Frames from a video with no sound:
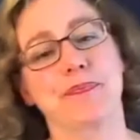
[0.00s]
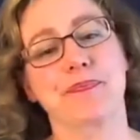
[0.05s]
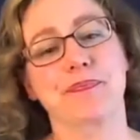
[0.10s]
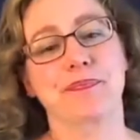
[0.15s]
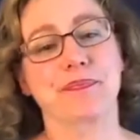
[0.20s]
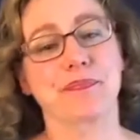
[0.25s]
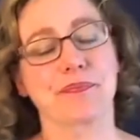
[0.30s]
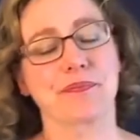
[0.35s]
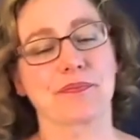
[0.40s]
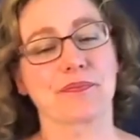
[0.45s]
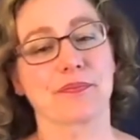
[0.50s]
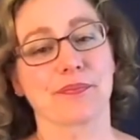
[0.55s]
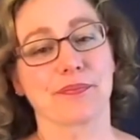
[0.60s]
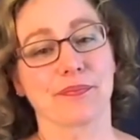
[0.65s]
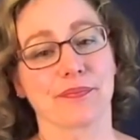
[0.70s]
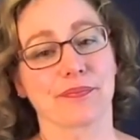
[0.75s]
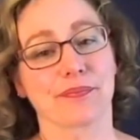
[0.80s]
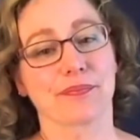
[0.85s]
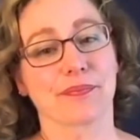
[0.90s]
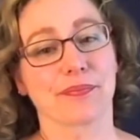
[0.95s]
lived in that
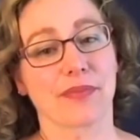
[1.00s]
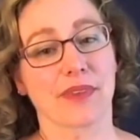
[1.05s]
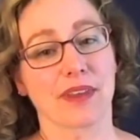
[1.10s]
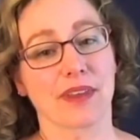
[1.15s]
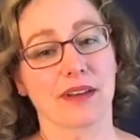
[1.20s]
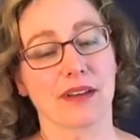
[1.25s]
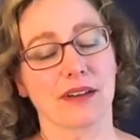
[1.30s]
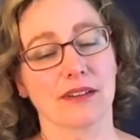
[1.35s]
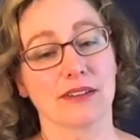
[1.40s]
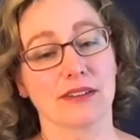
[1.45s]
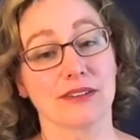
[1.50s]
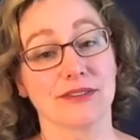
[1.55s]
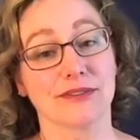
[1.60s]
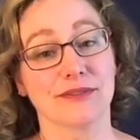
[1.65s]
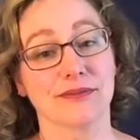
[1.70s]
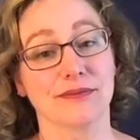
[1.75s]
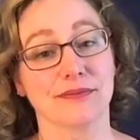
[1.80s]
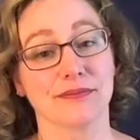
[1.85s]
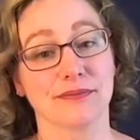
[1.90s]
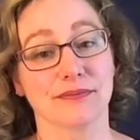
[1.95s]
neighborhood, and I informed my
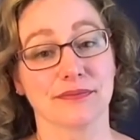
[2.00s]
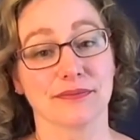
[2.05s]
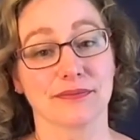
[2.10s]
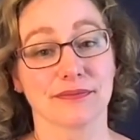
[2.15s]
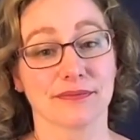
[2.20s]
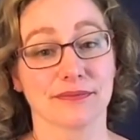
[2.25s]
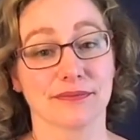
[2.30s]
best friend,